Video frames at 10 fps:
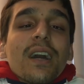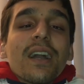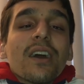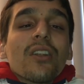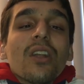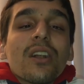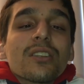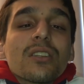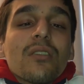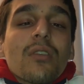I got a lot of
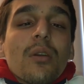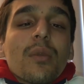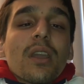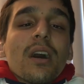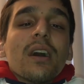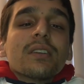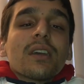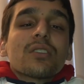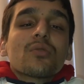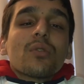stuff coming, guys.
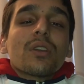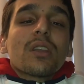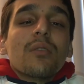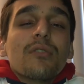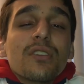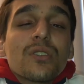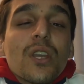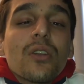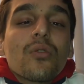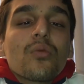I just want to keep this
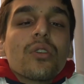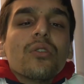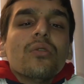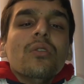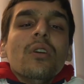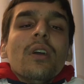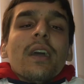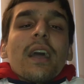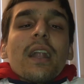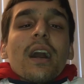channel real.
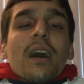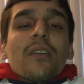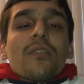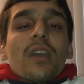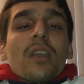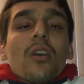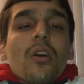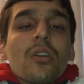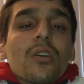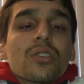And I thank
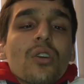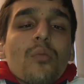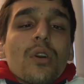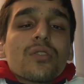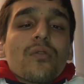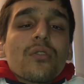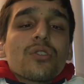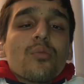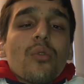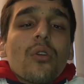all y'all so much for the
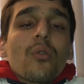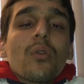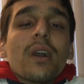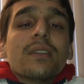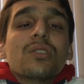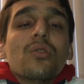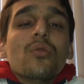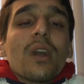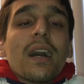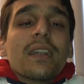support. We're at
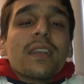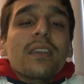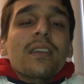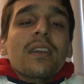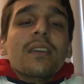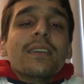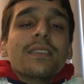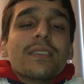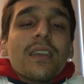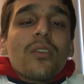290,
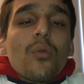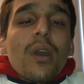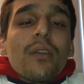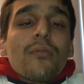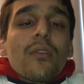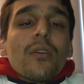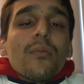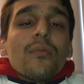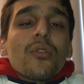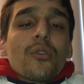10 away
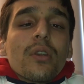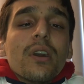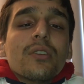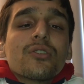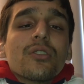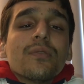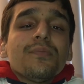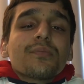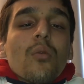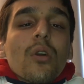from 300.
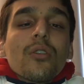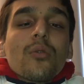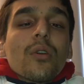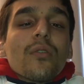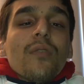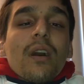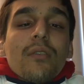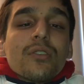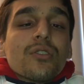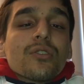We're on the road to
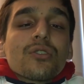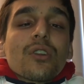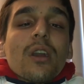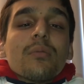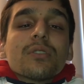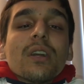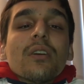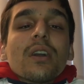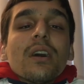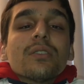500 subscribers
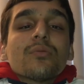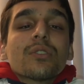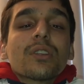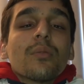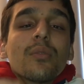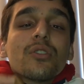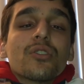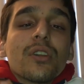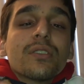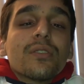now, guys. We're skipping
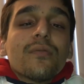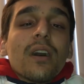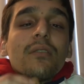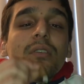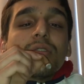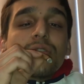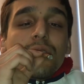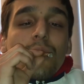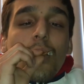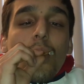straight to 500.